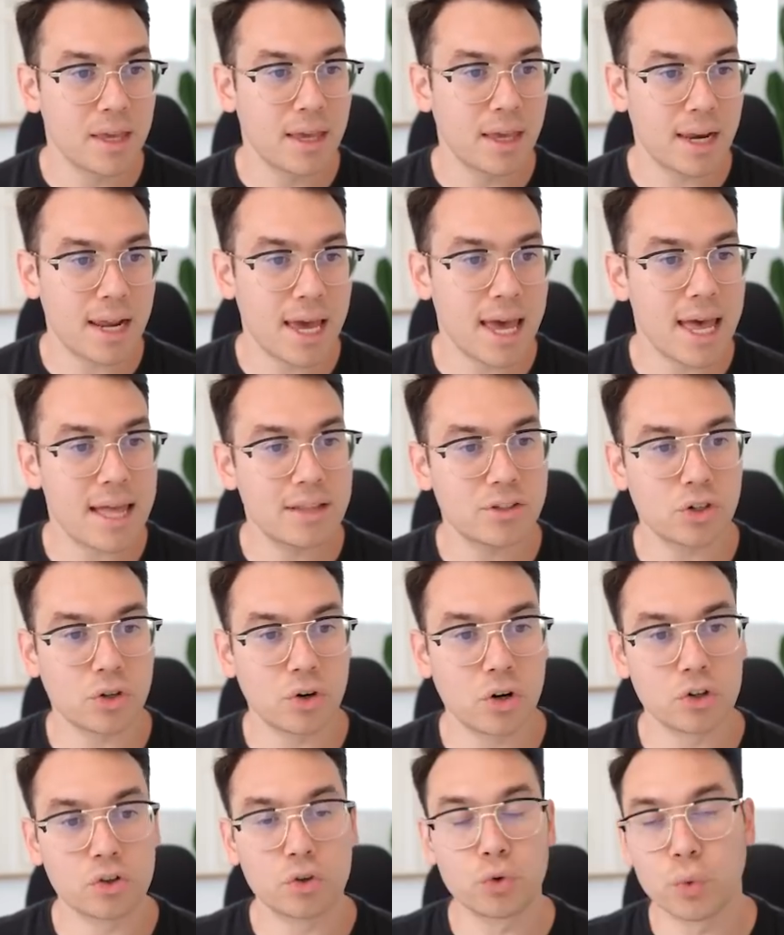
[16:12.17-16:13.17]
and I enter
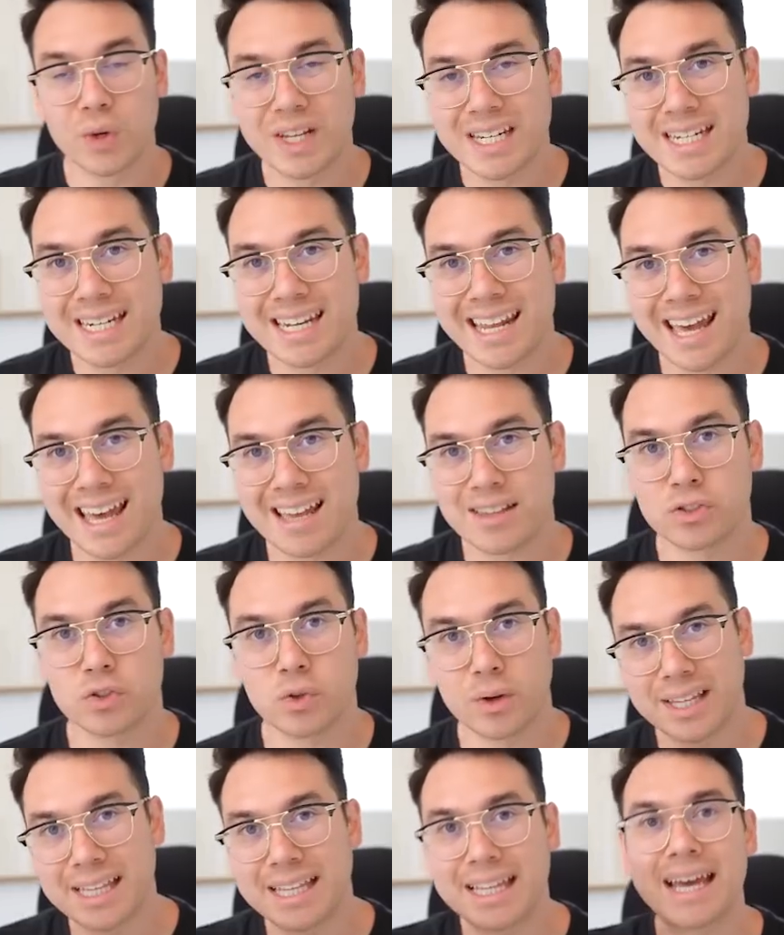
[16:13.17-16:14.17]
on green days so
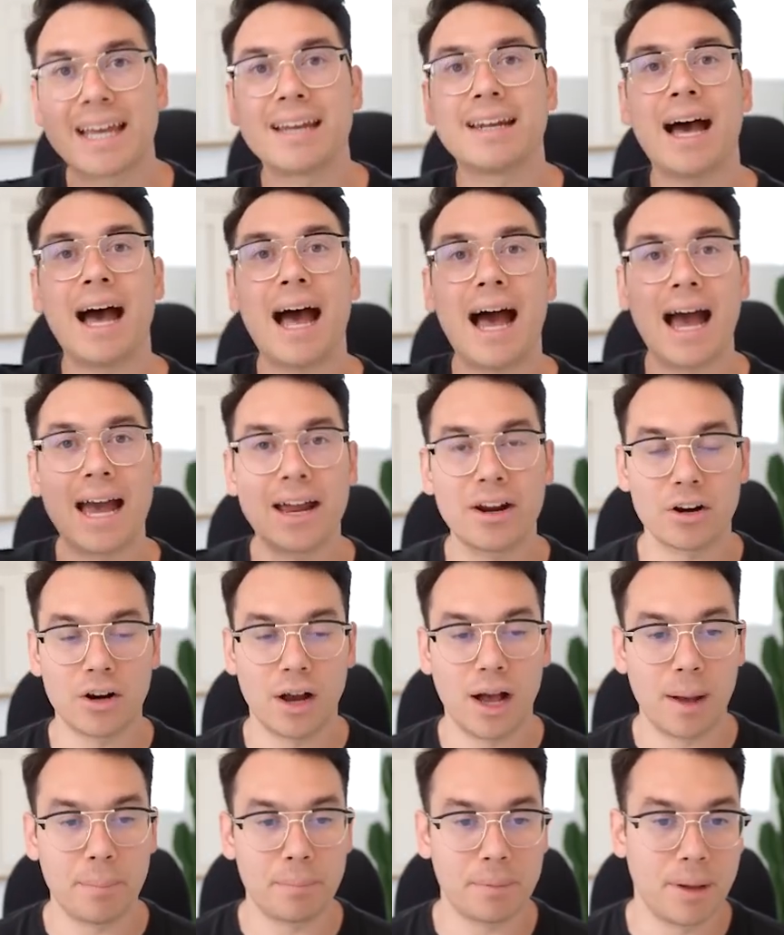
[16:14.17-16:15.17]
I could get higher
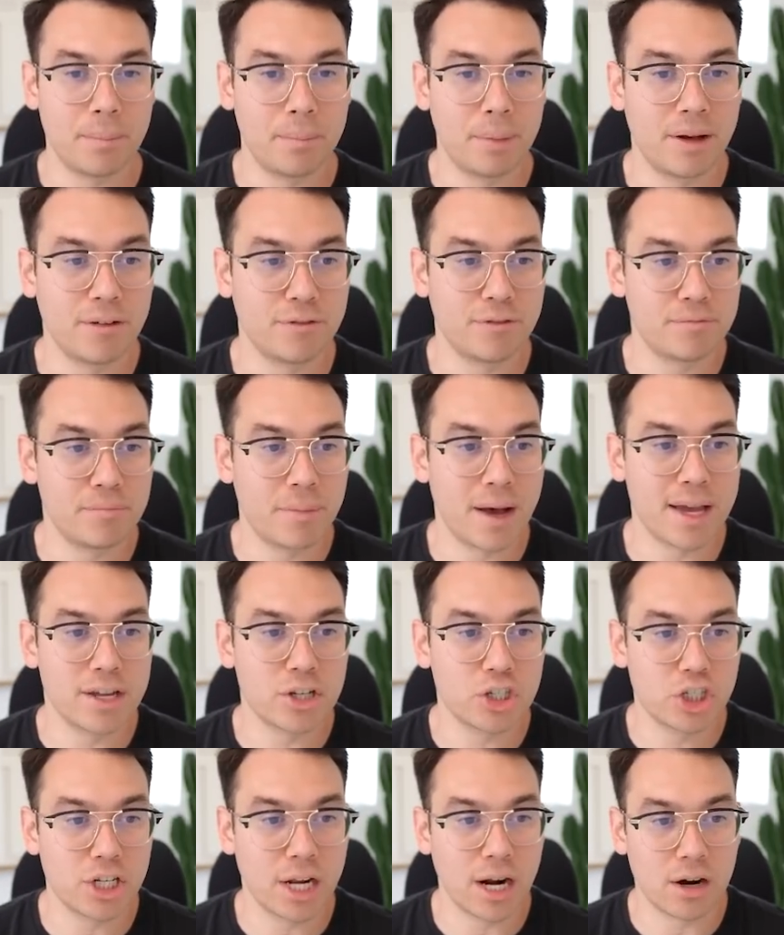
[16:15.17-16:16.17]
up above my
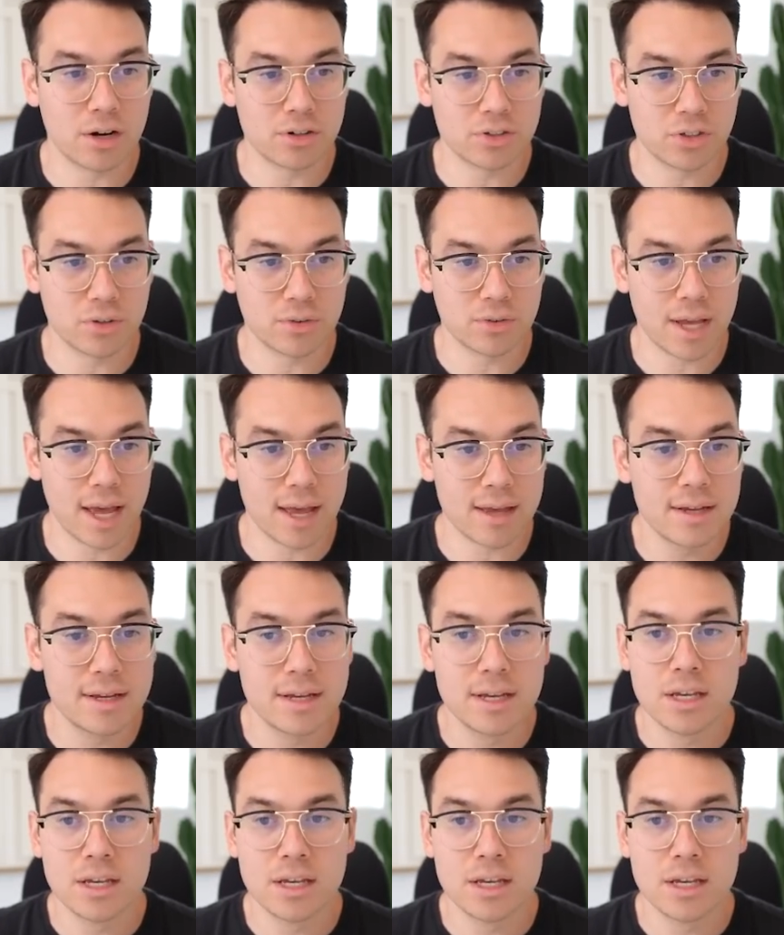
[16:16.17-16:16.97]
shares, okay?